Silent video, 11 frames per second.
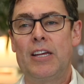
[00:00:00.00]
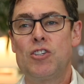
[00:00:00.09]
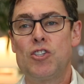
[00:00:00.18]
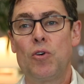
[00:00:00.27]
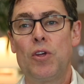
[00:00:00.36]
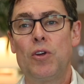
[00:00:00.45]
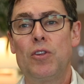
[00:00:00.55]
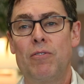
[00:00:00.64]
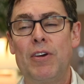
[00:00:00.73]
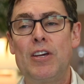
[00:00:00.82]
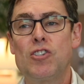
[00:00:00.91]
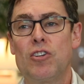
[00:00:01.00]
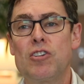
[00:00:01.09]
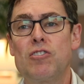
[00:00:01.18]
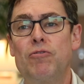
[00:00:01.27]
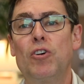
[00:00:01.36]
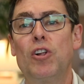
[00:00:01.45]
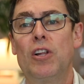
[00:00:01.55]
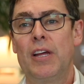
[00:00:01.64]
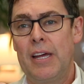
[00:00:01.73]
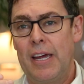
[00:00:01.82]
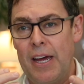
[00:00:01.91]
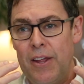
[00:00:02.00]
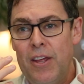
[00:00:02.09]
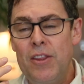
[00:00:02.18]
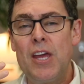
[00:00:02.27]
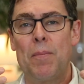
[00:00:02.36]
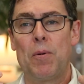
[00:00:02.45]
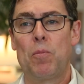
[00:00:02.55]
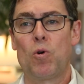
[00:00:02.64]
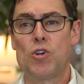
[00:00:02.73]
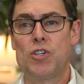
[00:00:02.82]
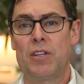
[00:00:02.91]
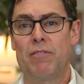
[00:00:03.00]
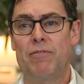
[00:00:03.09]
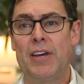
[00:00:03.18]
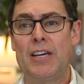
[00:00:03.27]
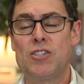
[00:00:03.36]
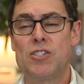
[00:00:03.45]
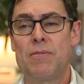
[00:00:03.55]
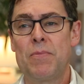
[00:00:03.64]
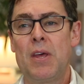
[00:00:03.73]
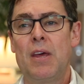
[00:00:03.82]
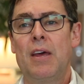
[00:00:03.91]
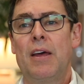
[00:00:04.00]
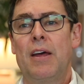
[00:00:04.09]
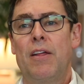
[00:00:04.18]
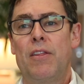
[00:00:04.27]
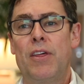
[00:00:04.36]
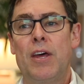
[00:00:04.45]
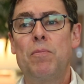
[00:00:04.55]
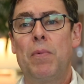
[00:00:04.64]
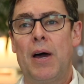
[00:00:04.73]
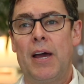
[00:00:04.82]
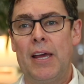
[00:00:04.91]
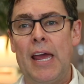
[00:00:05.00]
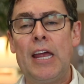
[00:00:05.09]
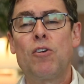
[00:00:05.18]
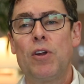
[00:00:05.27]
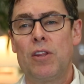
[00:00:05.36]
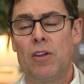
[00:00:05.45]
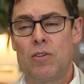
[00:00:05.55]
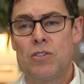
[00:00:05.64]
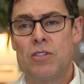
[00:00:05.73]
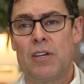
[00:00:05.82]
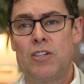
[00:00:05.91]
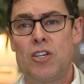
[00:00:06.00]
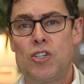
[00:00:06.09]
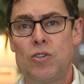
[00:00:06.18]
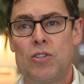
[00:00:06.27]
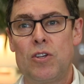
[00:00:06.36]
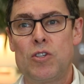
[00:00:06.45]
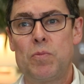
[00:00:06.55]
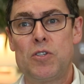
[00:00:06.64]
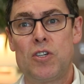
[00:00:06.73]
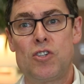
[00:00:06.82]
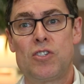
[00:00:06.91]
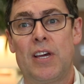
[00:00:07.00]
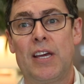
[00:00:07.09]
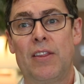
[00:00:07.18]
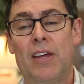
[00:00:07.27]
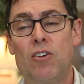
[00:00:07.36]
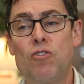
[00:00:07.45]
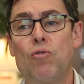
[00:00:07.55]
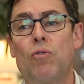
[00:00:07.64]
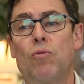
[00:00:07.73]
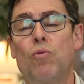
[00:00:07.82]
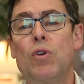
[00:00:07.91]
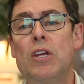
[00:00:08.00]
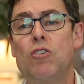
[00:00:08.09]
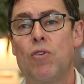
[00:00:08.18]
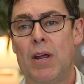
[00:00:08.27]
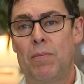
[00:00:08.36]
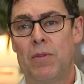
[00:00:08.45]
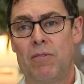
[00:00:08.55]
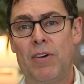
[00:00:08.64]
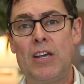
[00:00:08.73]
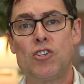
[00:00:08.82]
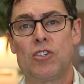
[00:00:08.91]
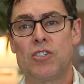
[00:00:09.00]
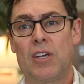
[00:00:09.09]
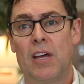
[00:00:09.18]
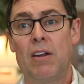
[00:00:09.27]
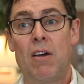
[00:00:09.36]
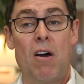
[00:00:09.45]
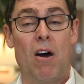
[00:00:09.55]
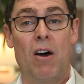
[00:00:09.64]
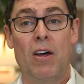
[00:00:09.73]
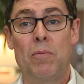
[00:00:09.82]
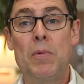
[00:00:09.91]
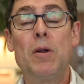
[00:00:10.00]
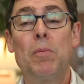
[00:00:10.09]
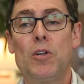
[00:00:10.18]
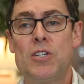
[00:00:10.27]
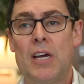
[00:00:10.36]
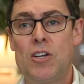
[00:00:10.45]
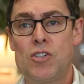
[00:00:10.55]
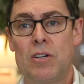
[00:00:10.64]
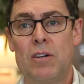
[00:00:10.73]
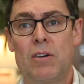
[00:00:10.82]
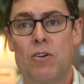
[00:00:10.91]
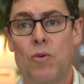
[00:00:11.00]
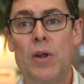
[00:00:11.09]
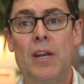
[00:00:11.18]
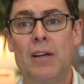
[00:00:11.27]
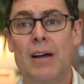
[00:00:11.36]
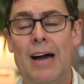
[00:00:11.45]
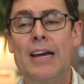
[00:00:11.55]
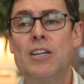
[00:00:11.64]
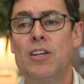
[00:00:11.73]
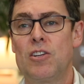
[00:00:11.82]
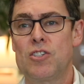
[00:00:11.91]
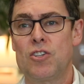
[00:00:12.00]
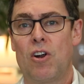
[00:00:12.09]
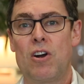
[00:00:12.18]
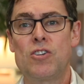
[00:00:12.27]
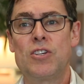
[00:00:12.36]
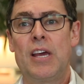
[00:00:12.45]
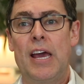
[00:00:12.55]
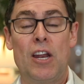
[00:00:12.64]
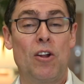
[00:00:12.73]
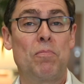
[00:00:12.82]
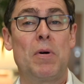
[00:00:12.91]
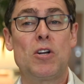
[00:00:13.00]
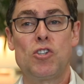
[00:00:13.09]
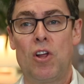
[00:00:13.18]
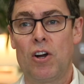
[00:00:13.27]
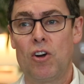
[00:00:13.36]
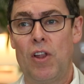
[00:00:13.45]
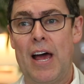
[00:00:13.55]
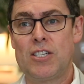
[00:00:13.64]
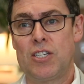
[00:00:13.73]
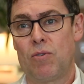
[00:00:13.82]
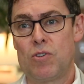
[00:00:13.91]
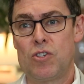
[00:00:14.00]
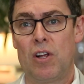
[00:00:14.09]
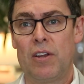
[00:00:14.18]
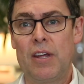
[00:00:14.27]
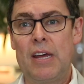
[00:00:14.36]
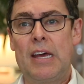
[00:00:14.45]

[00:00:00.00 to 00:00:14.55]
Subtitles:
so that the face looks full in the upper portion of the face. Then by anchoring those tissues in those positions, I can then redrape the facial skin on minimal tension, creating ideal scars and a much longer lasting result.